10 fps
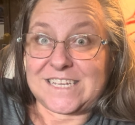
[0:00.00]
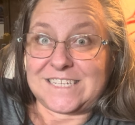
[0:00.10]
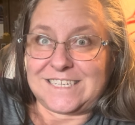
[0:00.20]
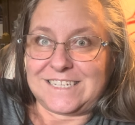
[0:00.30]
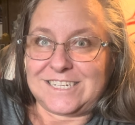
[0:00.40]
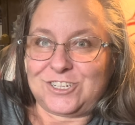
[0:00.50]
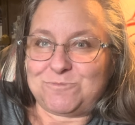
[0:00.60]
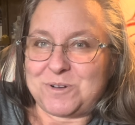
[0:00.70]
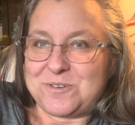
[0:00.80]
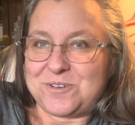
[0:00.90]
See you
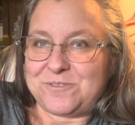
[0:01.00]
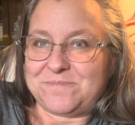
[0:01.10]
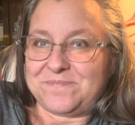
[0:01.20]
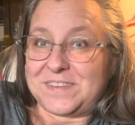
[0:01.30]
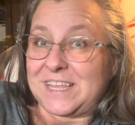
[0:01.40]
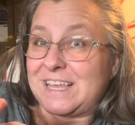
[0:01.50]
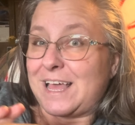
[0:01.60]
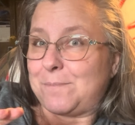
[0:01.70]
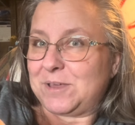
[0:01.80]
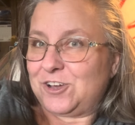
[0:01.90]
tomorrow.
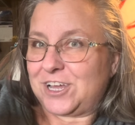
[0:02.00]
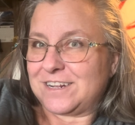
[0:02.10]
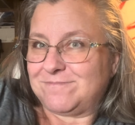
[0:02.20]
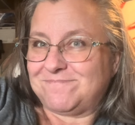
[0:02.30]
Happy hooking.